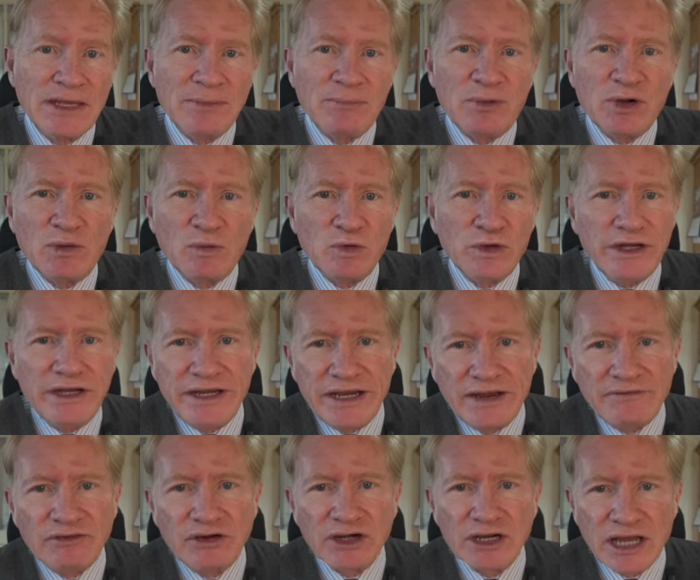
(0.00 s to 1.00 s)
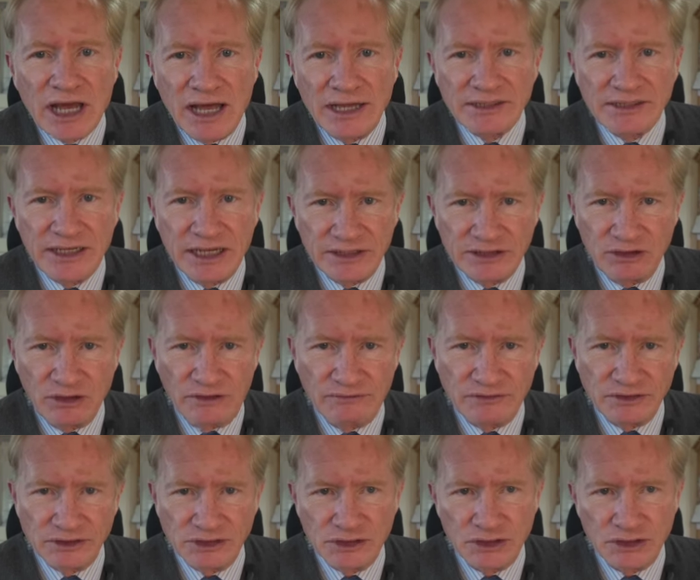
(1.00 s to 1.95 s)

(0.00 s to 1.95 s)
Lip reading: but would never contact the office.